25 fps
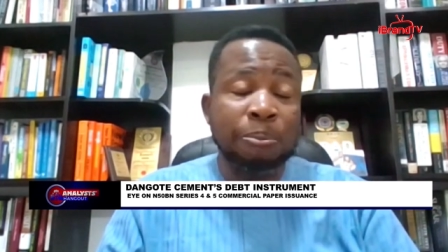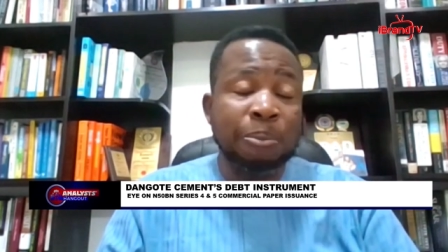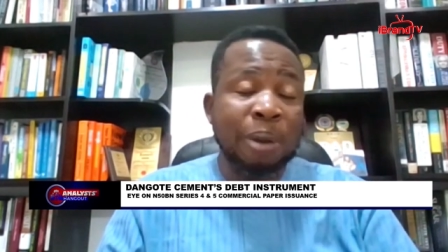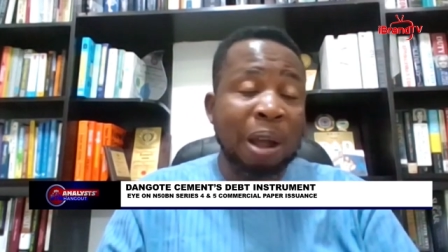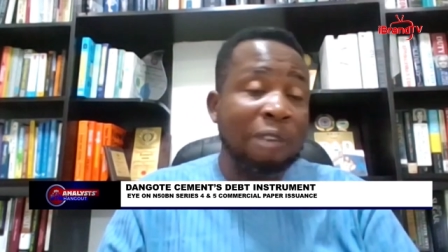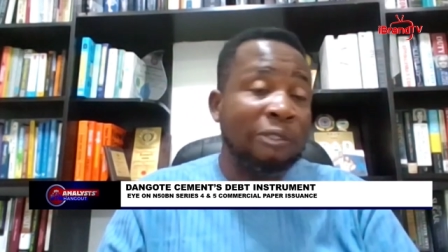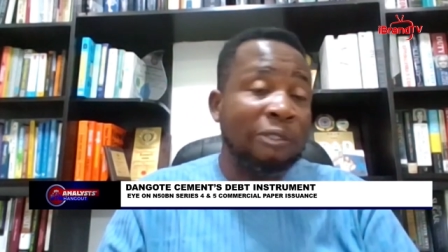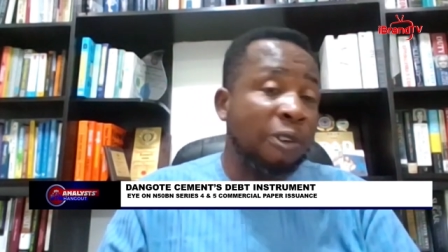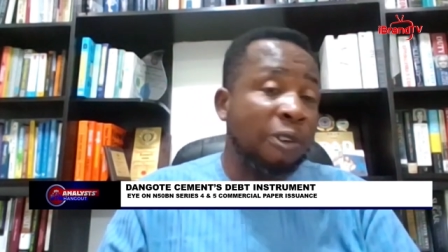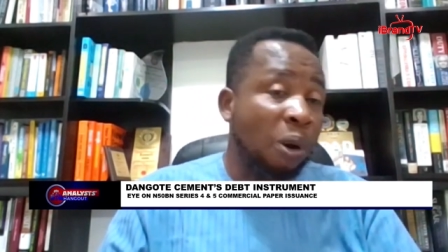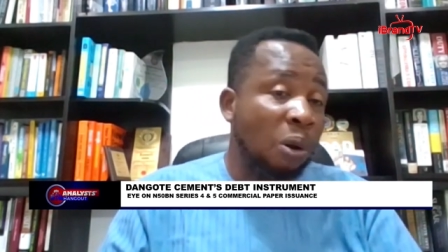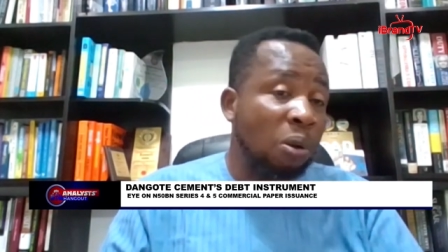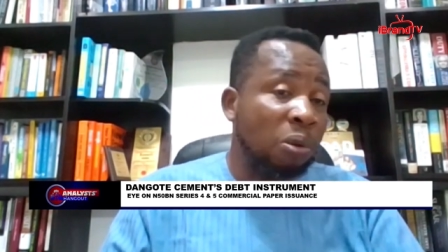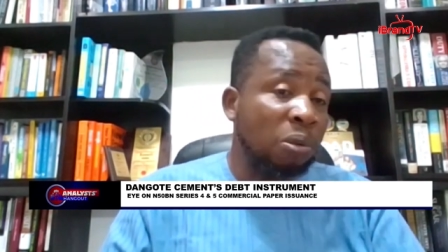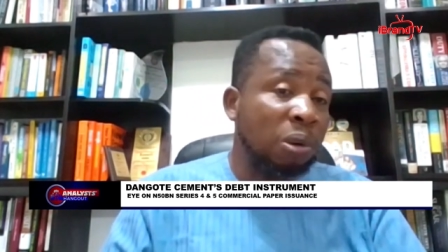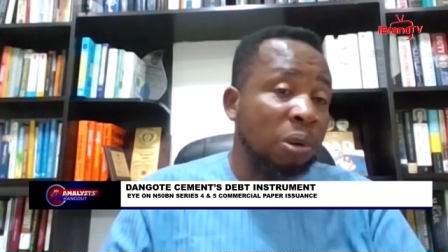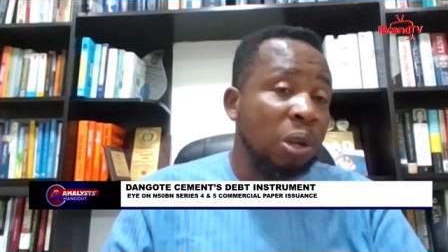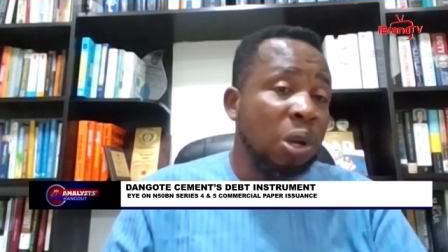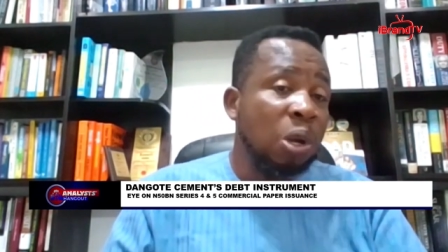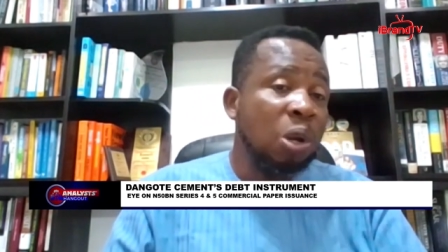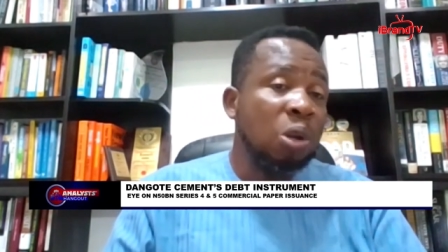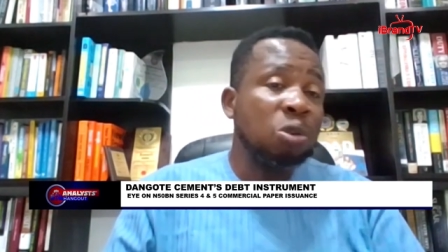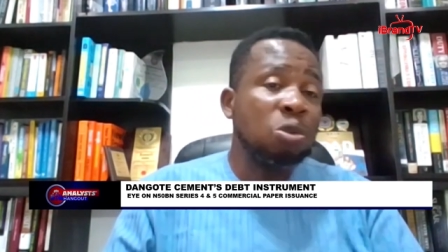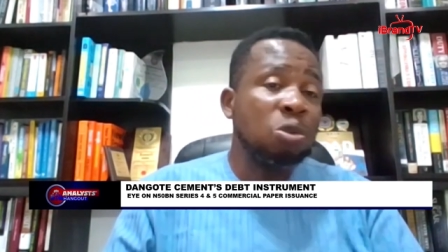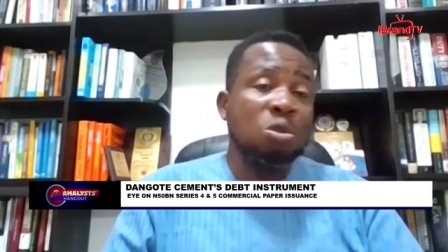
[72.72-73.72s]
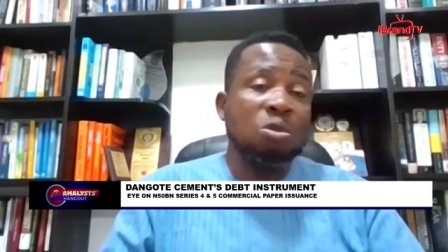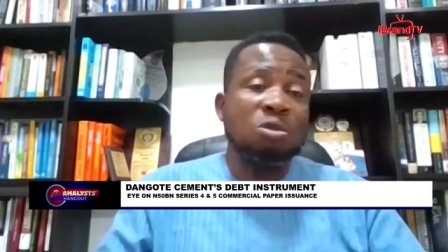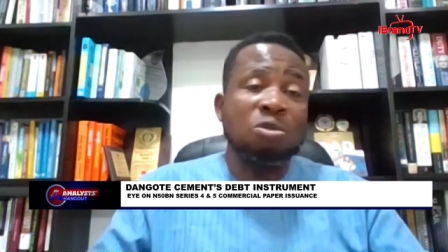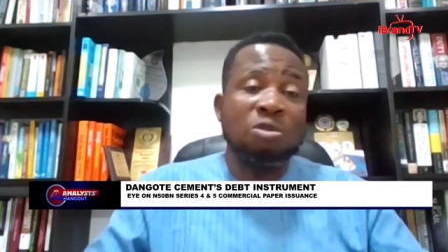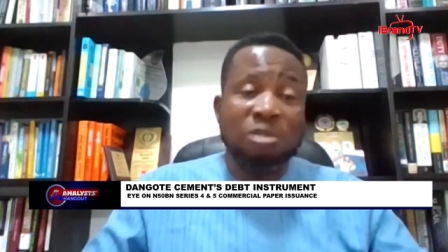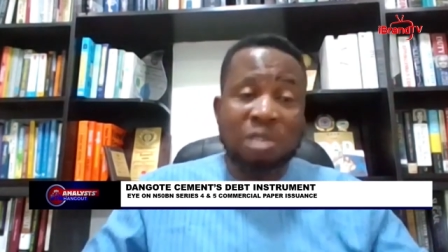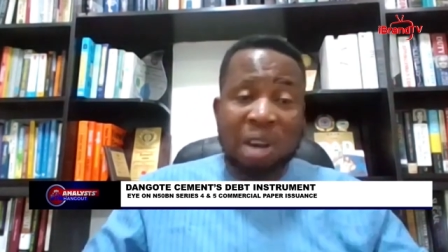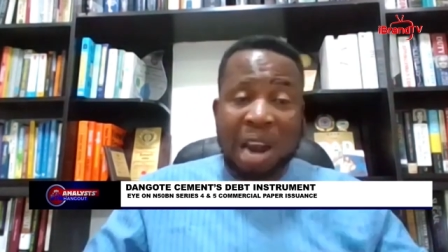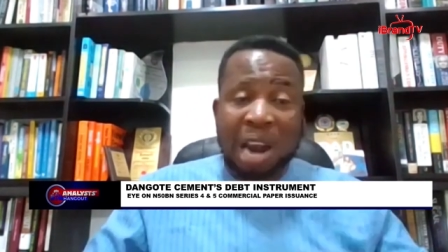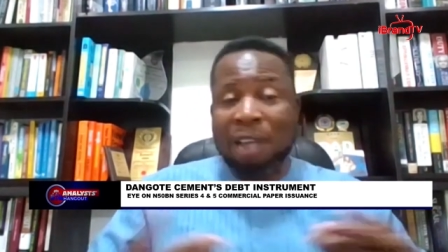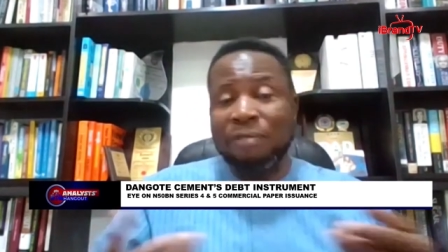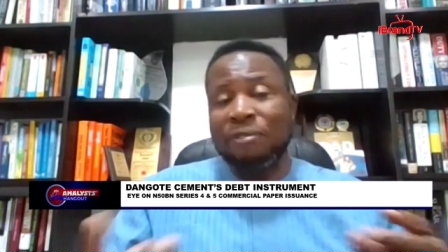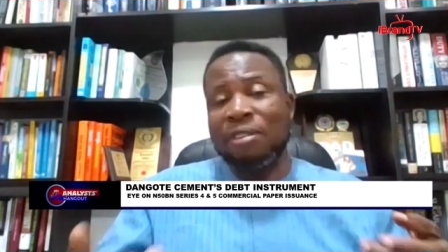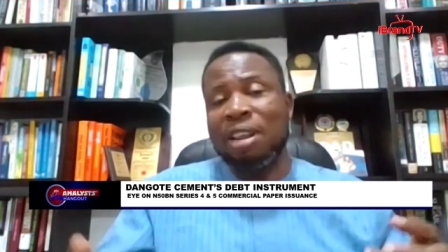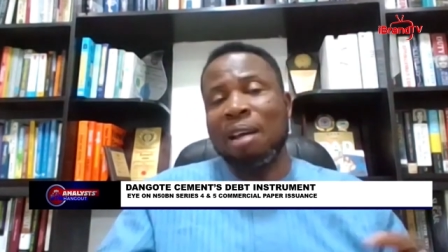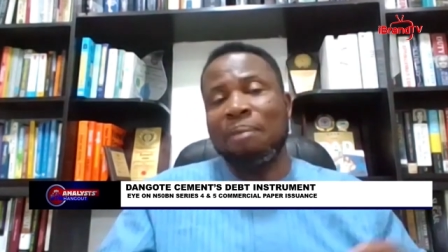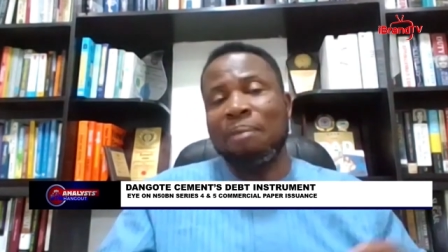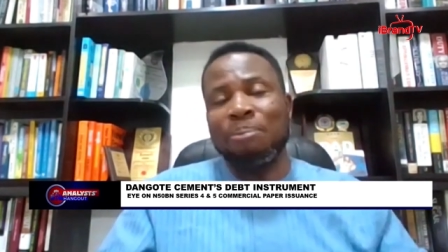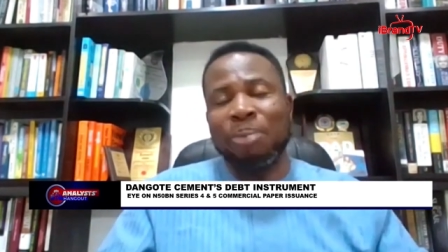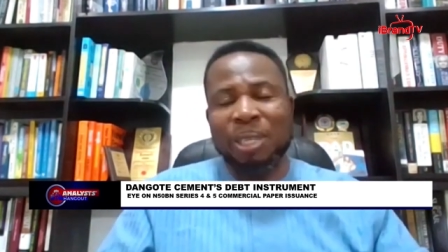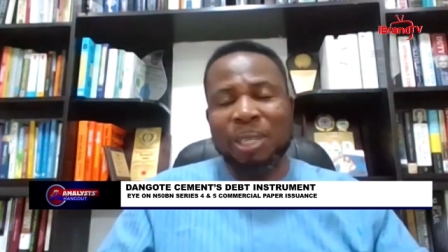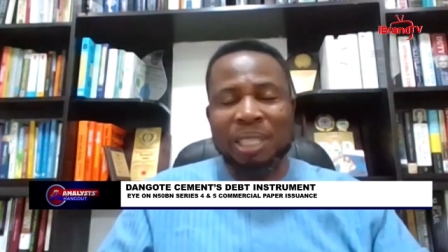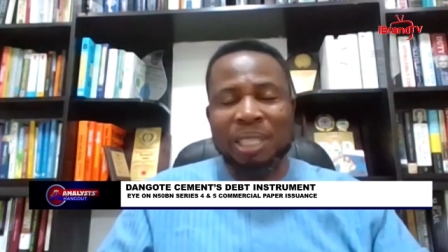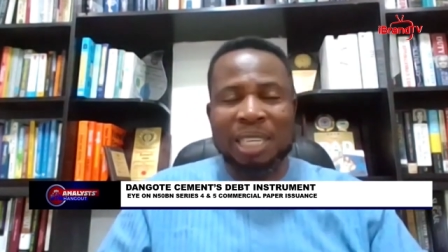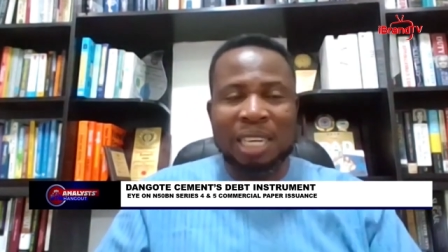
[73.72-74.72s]
cheaper funds to drive
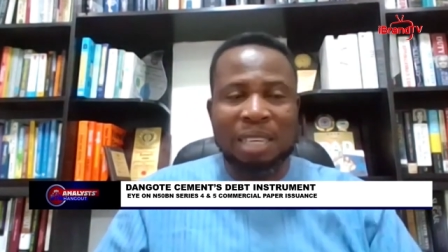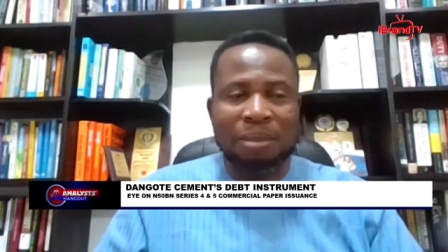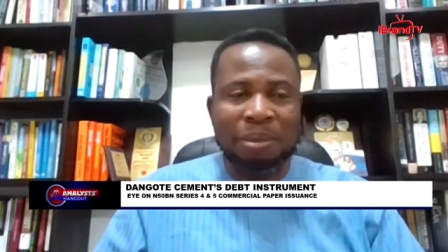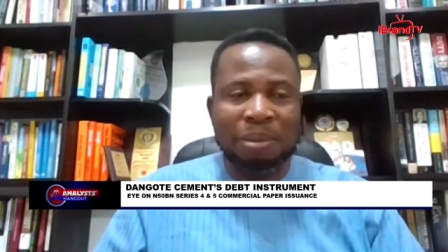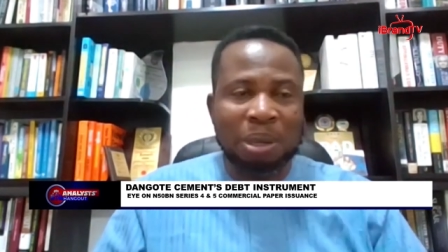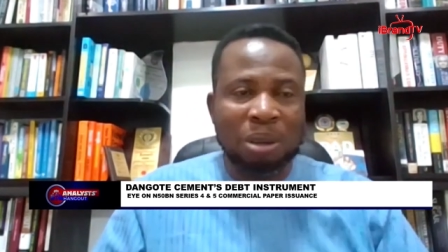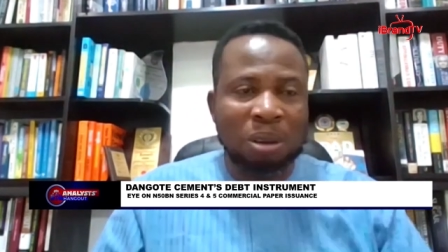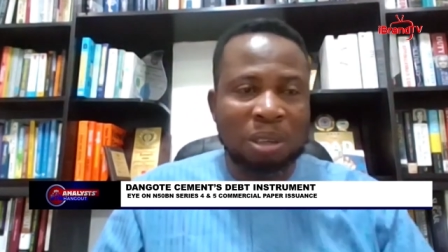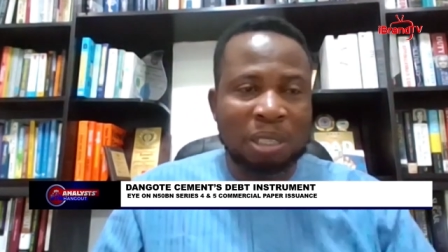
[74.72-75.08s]
their business.